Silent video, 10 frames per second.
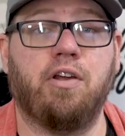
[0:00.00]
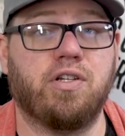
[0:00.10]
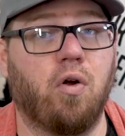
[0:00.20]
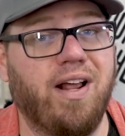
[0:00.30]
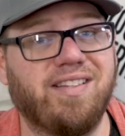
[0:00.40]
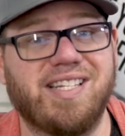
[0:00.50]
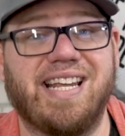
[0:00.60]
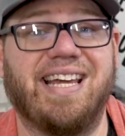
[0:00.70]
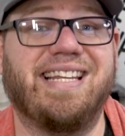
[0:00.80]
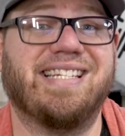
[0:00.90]
Now, you don't have to
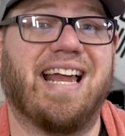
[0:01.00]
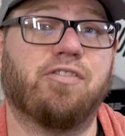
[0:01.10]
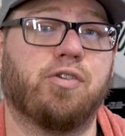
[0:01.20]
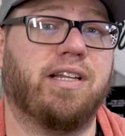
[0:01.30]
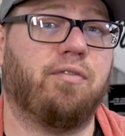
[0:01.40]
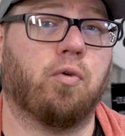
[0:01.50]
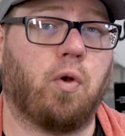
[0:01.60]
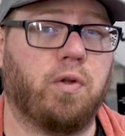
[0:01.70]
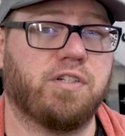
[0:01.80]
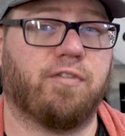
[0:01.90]
stay in these entry-level
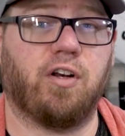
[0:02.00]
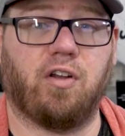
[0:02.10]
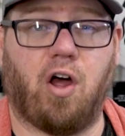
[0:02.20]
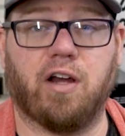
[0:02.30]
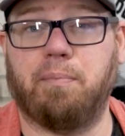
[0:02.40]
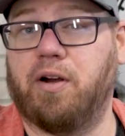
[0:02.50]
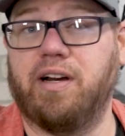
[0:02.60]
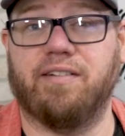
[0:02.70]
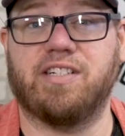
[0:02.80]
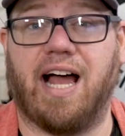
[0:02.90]
roles for a long
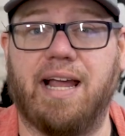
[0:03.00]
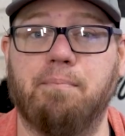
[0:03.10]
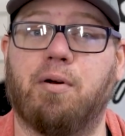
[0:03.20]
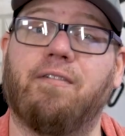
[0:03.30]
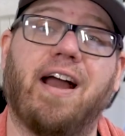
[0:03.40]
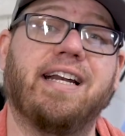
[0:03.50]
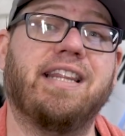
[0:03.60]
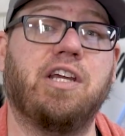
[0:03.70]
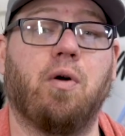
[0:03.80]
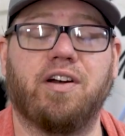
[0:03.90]
period of time,
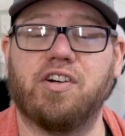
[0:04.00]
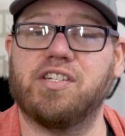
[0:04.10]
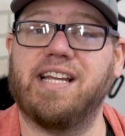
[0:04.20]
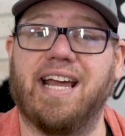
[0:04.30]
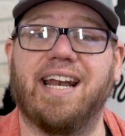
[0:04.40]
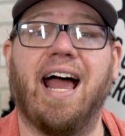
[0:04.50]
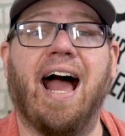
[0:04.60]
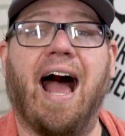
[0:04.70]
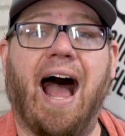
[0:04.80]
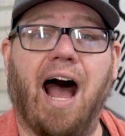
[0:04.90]
provided that you understand
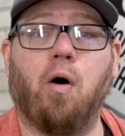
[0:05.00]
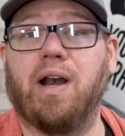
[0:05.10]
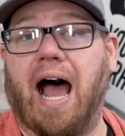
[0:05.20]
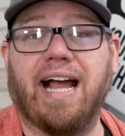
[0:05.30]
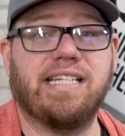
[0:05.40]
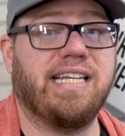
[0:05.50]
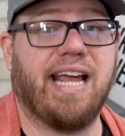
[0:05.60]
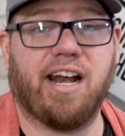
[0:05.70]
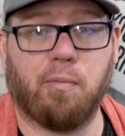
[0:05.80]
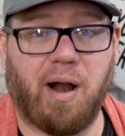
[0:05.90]
how an I
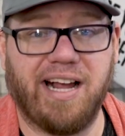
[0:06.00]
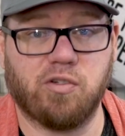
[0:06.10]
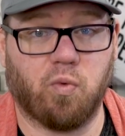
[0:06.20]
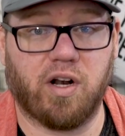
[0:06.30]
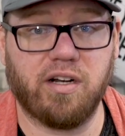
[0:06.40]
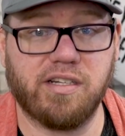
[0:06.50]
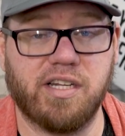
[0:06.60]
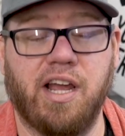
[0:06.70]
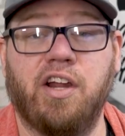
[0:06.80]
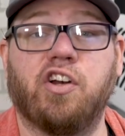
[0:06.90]
T enterprise
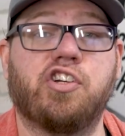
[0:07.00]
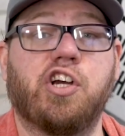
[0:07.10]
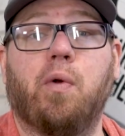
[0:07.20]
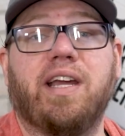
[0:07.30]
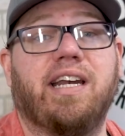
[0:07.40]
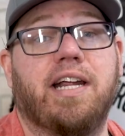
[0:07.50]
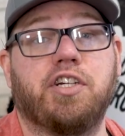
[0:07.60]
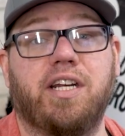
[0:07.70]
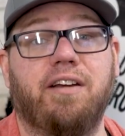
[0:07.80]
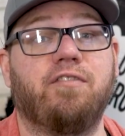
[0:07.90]
works, you're showing
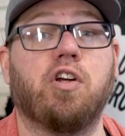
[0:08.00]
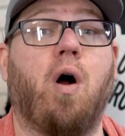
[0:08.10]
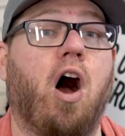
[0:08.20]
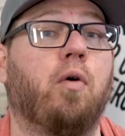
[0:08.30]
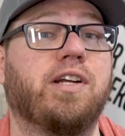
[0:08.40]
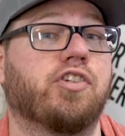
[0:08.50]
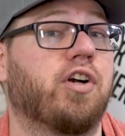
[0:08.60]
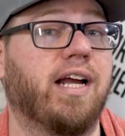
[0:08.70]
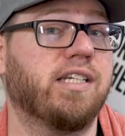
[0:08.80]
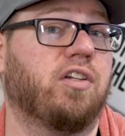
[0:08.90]
initiative to always
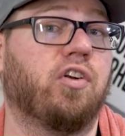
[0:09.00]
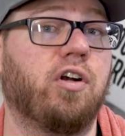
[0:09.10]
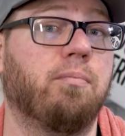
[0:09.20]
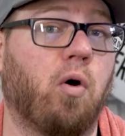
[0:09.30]
trying to learn